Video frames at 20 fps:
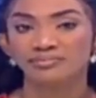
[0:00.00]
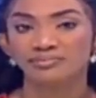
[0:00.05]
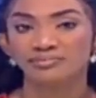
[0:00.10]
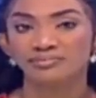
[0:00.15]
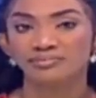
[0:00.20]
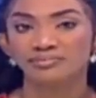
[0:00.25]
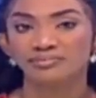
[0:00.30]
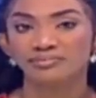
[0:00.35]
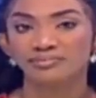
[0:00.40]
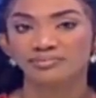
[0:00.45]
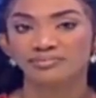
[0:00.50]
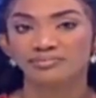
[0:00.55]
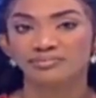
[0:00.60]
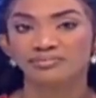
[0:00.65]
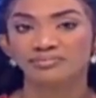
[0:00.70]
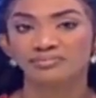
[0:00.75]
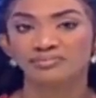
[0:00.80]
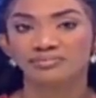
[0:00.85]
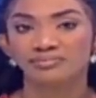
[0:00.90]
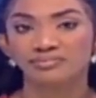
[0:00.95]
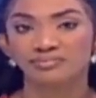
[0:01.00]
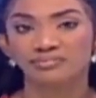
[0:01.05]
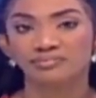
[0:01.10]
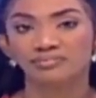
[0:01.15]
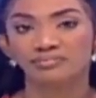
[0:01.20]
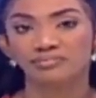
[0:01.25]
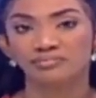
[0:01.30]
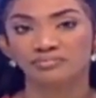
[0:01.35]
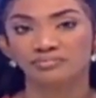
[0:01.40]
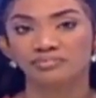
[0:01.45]

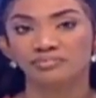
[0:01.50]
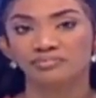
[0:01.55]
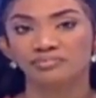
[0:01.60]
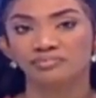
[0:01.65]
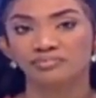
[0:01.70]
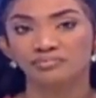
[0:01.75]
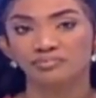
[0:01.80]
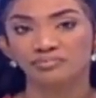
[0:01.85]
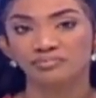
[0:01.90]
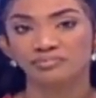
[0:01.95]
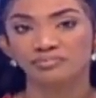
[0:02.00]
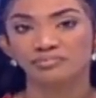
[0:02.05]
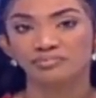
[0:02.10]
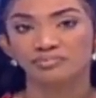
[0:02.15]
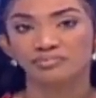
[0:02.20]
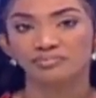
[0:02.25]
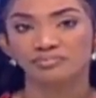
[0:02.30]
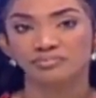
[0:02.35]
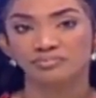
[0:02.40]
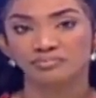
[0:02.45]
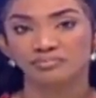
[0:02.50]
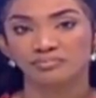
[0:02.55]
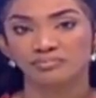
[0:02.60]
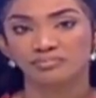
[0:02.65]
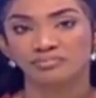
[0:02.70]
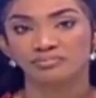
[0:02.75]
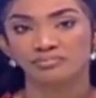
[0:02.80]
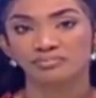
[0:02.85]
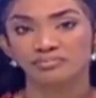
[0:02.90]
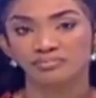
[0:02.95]

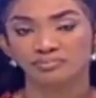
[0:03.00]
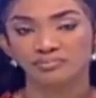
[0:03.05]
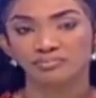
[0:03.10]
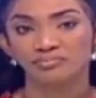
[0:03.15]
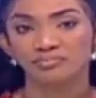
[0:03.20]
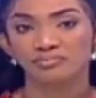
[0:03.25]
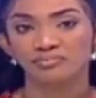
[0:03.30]
No words are spoken by the person on screen.